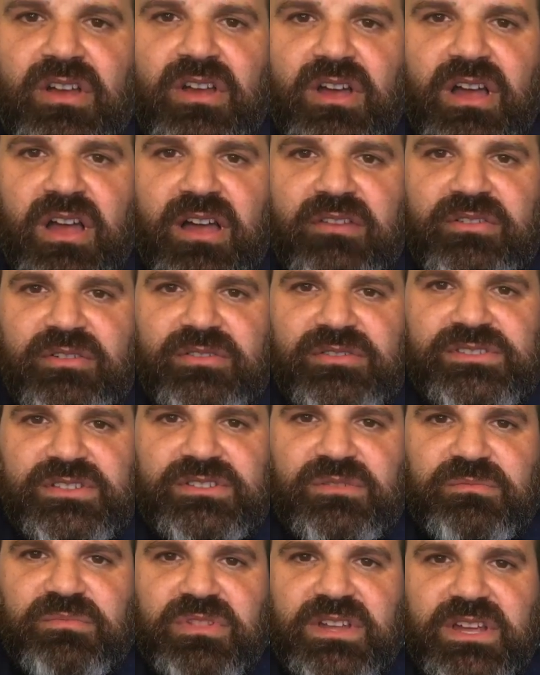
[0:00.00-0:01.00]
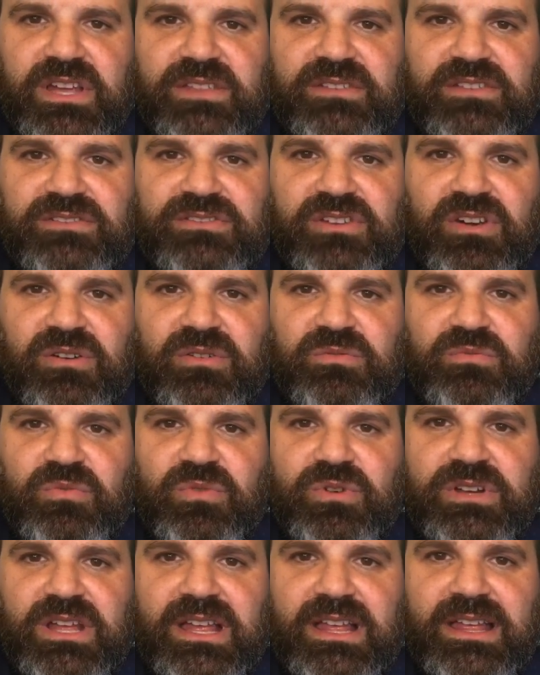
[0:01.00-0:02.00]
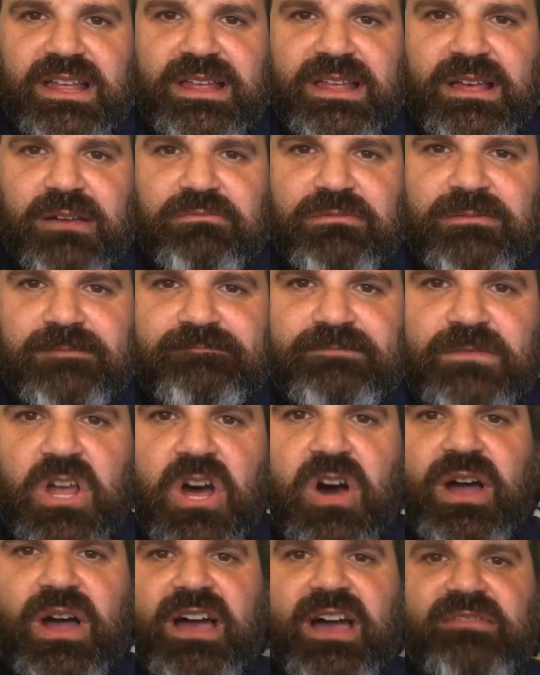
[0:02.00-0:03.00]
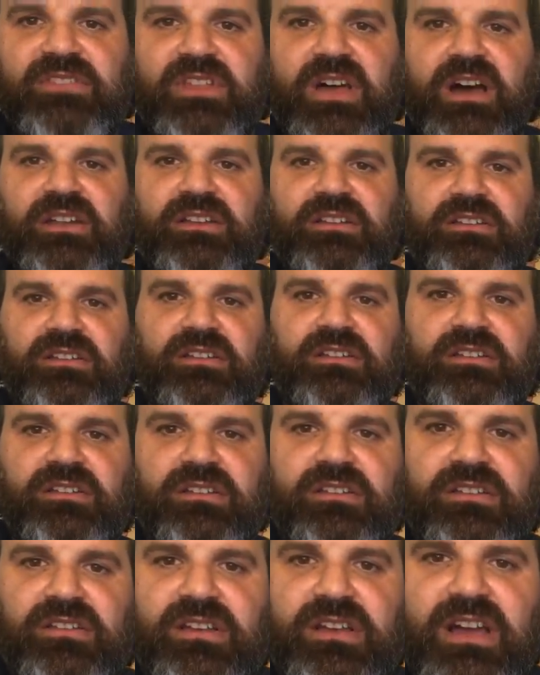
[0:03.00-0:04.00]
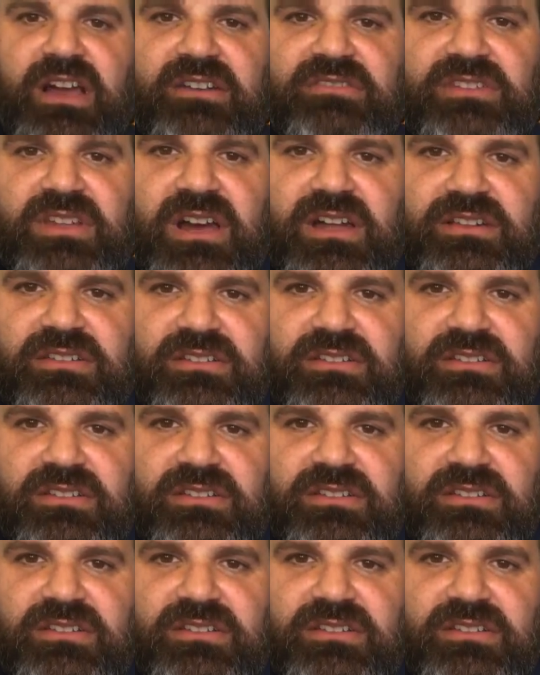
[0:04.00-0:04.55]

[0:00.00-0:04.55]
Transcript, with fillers: Have you ever seen her play the Tonewood amp? No, I have not. I have not.